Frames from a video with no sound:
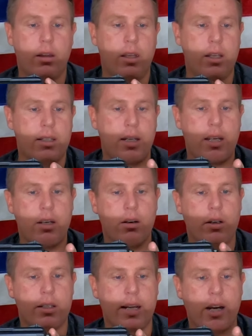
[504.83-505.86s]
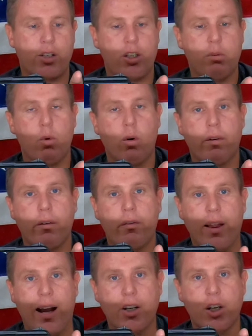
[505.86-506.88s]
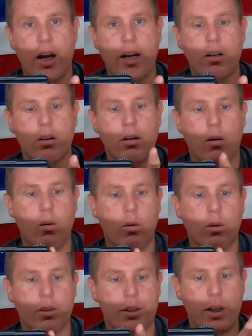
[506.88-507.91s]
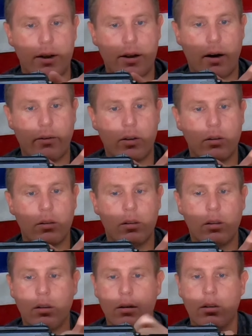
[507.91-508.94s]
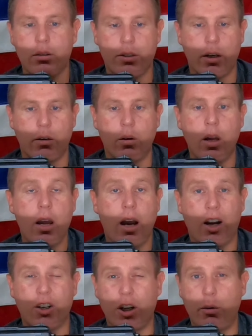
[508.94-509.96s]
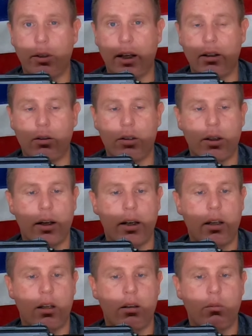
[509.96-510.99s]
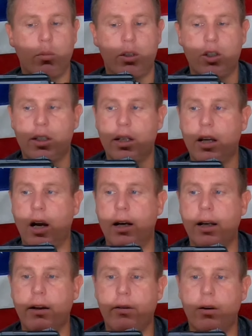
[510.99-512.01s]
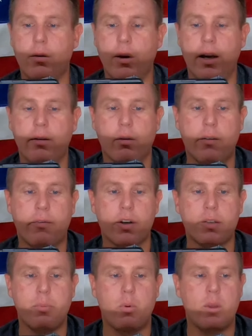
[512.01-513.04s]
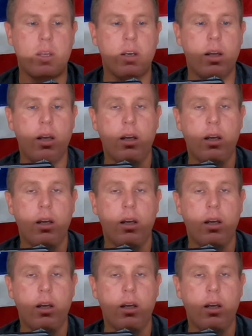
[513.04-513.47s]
This here is actually more of a flash hider or dust cover. So I'll show you what that looks like, but just to kind of give you a reference point,